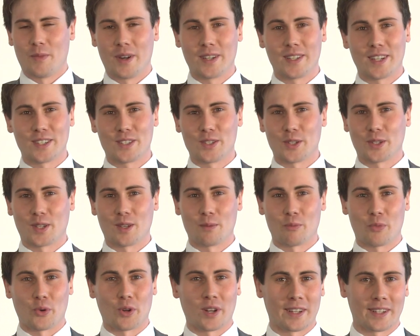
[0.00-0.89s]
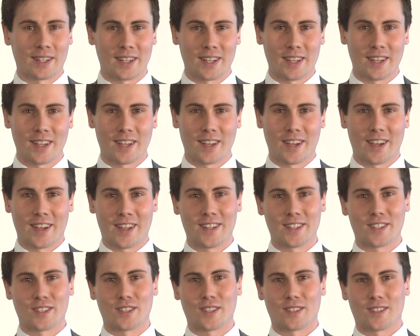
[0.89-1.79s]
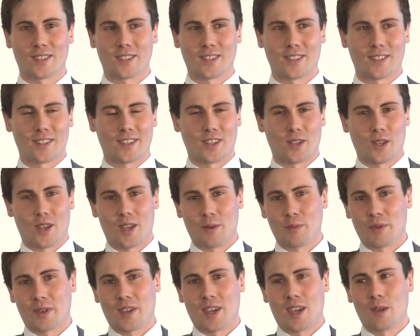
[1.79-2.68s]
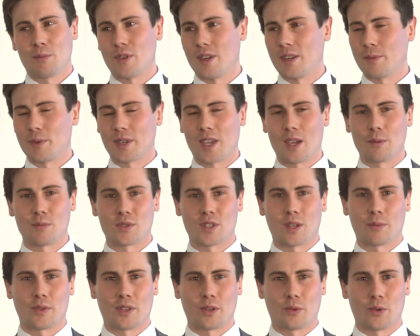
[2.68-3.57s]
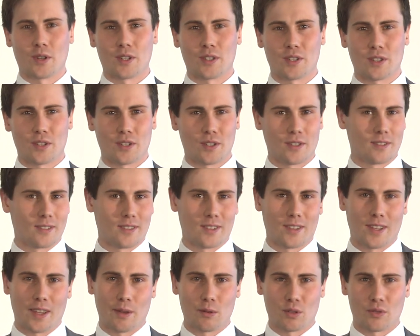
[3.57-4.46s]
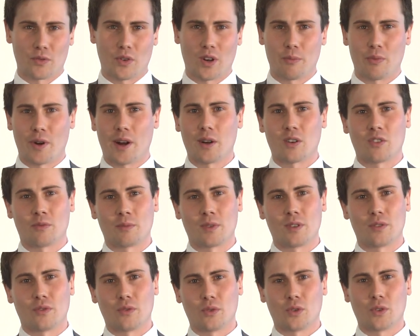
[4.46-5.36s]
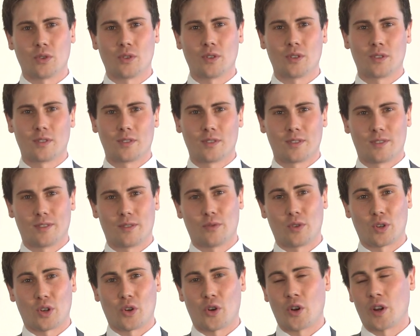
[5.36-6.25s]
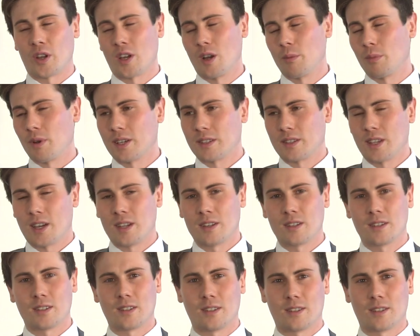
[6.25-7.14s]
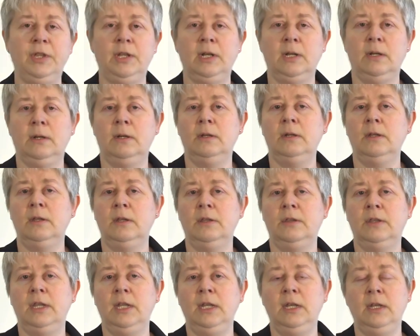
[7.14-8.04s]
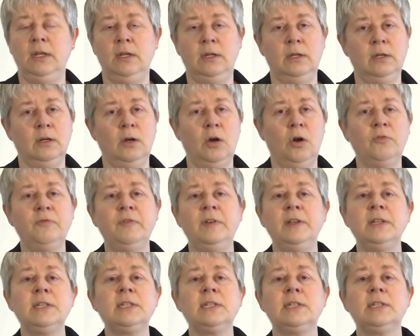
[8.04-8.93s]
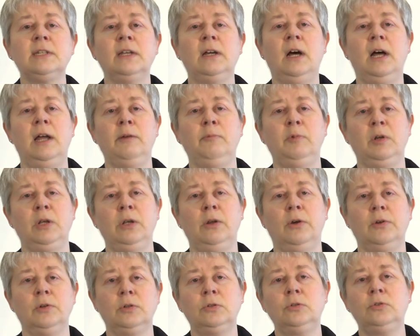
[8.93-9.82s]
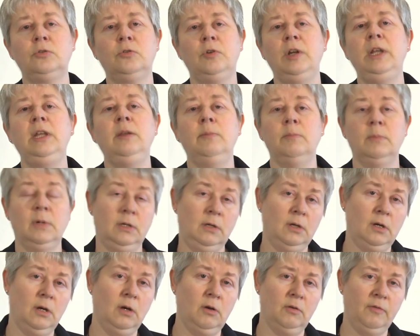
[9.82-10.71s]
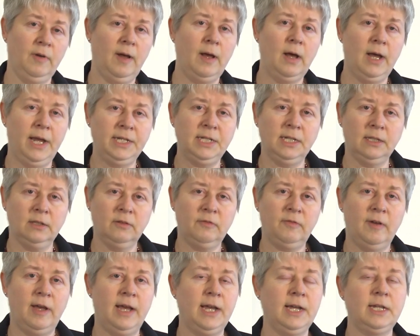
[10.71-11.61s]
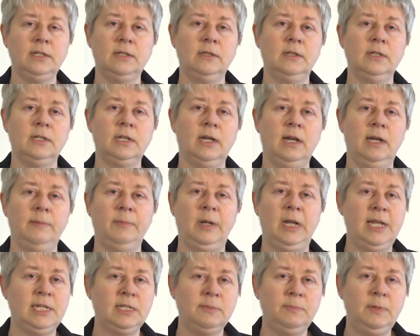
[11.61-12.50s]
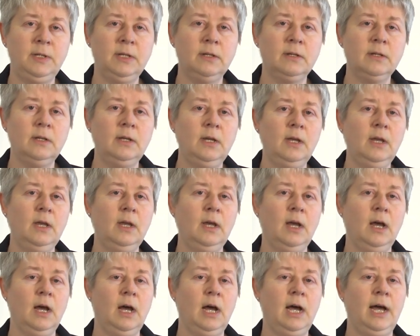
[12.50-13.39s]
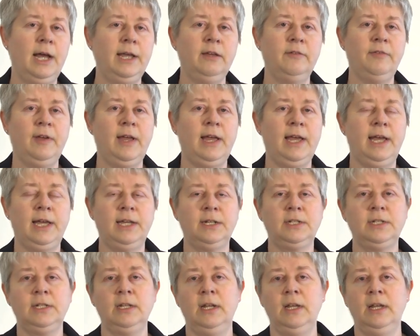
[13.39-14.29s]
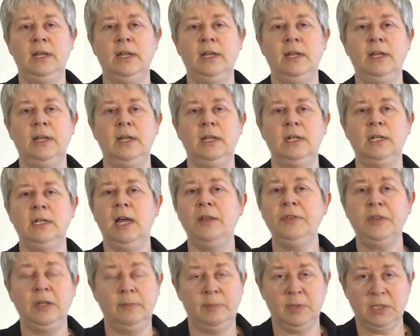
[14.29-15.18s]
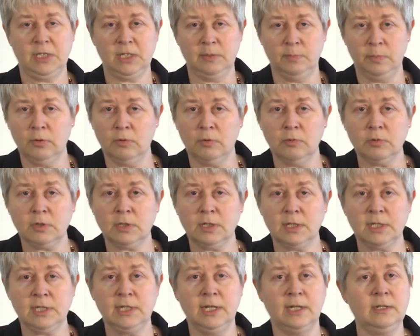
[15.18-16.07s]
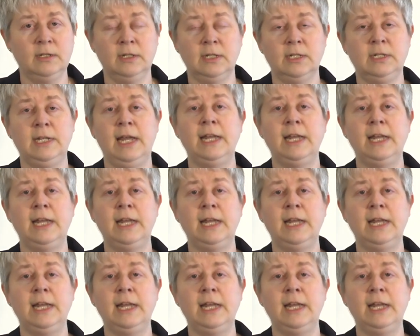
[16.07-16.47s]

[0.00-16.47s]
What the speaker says: My dad took it brilliantly, and it became something which he was very proud of me for growing up like that. In the office, I would not dream of hiding the fact that I'm a lesbian. I have had nothing but support, certain at